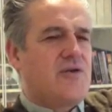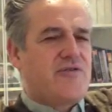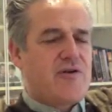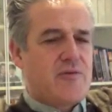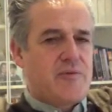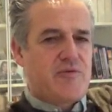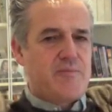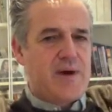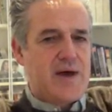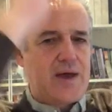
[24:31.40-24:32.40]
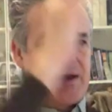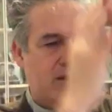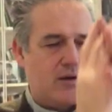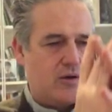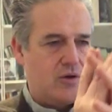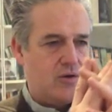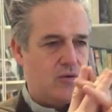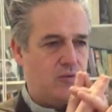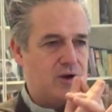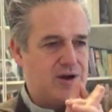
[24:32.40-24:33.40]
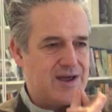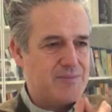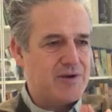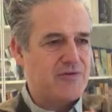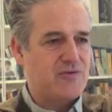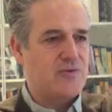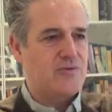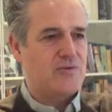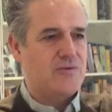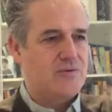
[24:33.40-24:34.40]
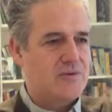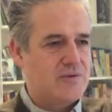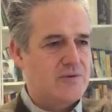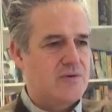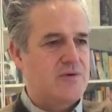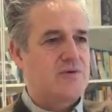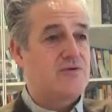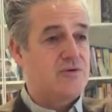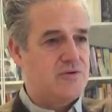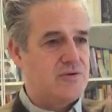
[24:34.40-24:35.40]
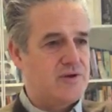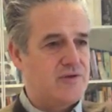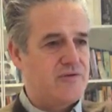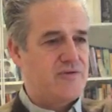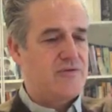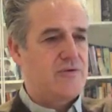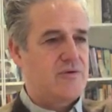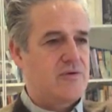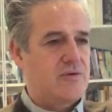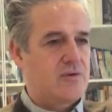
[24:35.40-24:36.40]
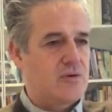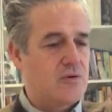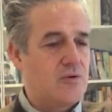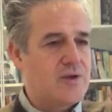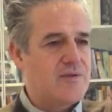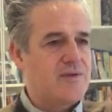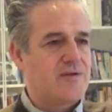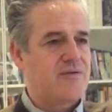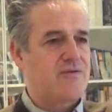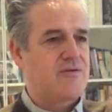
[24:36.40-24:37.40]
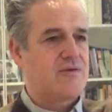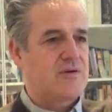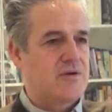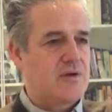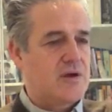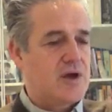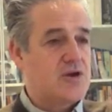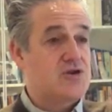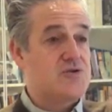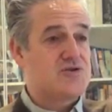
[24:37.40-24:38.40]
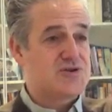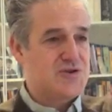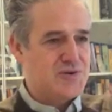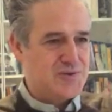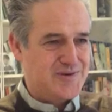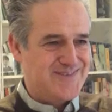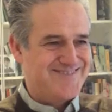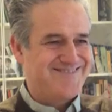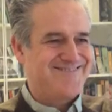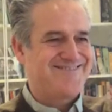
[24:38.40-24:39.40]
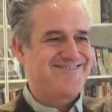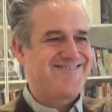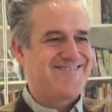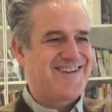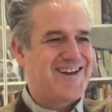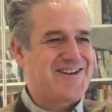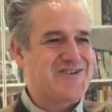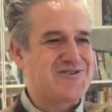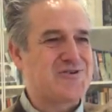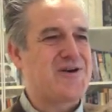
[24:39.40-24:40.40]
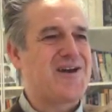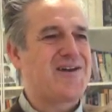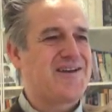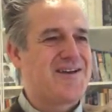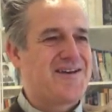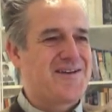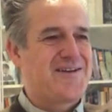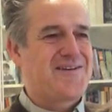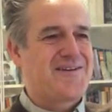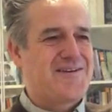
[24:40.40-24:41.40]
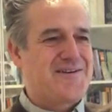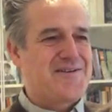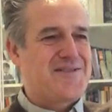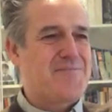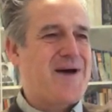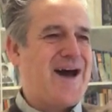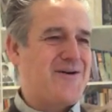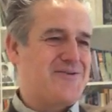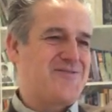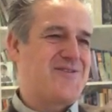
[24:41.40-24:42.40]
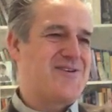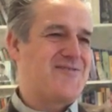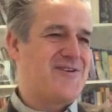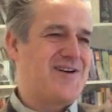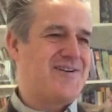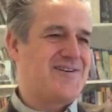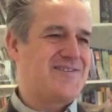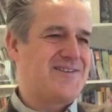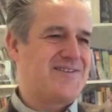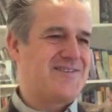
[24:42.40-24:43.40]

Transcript: Serapis Bey will enable us all to do this. Call in this, and you too can enjoy the powers of the divine art.